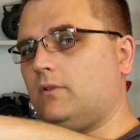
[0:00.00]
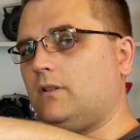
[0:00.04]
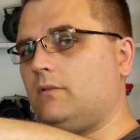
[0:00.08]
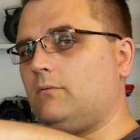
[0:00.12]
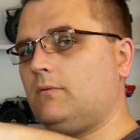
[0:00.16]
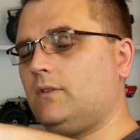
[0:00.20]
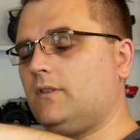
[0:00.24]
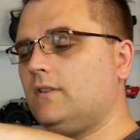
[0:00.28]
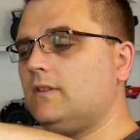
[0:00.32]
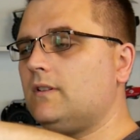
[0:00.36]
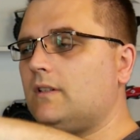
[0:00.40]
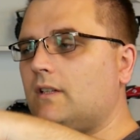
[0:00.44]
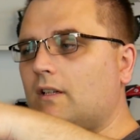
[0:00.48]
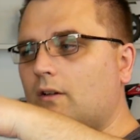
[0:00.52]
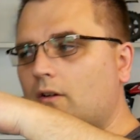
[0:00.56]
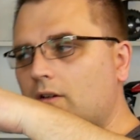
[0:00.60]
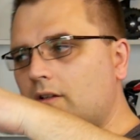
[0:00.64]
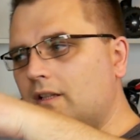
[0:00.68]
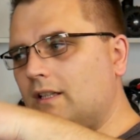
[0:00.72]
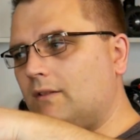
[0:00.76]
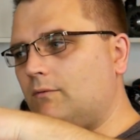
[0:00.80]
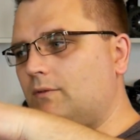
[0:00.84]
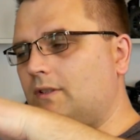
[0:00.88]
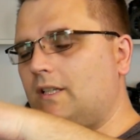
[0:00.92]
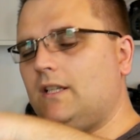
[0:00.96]

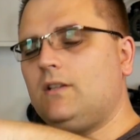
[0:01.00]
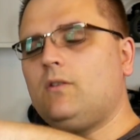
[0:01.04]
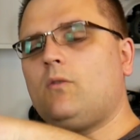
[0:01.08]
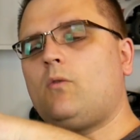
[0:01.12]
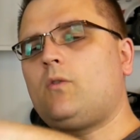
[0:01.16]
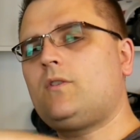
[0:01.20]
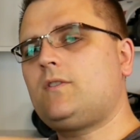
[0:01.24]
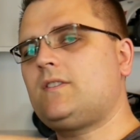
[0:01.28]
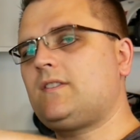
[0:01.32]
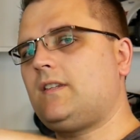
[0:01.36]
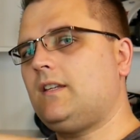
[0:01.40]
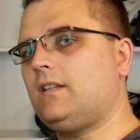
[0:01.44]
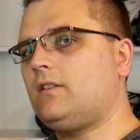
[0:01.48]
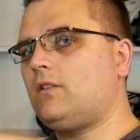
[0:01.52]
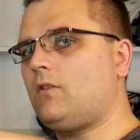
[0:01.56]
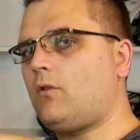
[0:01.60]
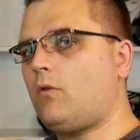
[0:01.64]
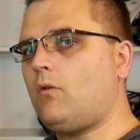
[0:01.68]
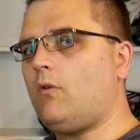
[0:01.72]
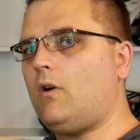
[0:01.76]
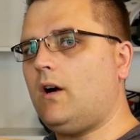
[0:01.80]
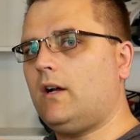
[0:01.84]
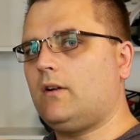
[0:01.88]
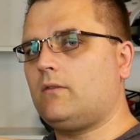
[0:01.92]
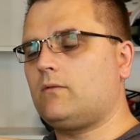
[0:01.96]
It didn't sit
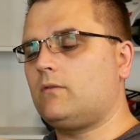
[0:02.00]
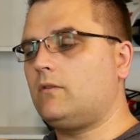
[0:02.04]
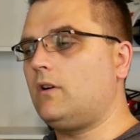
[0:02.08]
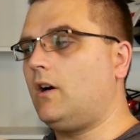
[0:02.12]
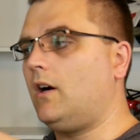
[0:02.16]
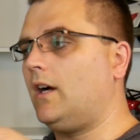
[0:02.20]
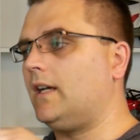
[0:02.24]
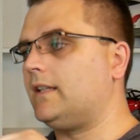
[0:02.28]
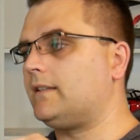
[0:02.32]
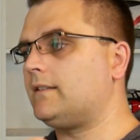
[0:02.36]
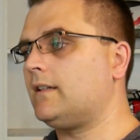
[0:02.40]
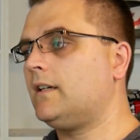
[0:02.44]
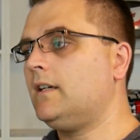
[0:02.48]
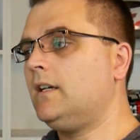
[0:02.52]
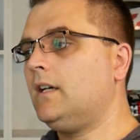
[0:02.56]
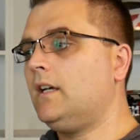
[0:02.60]
quite right.